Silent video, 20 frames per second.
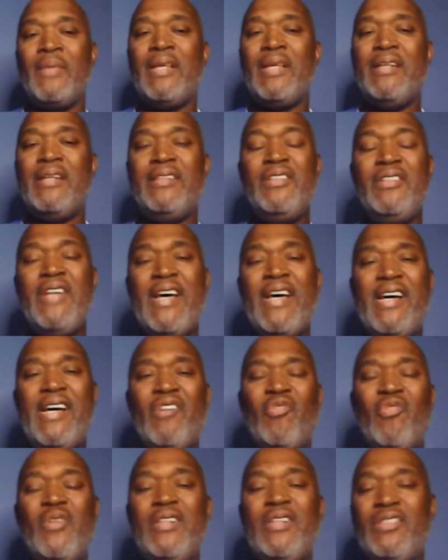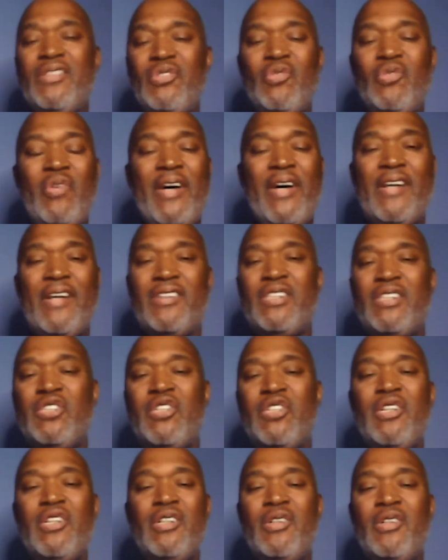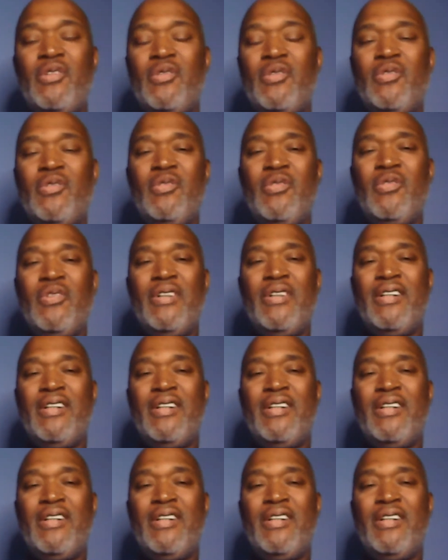You had one dude had a shirt on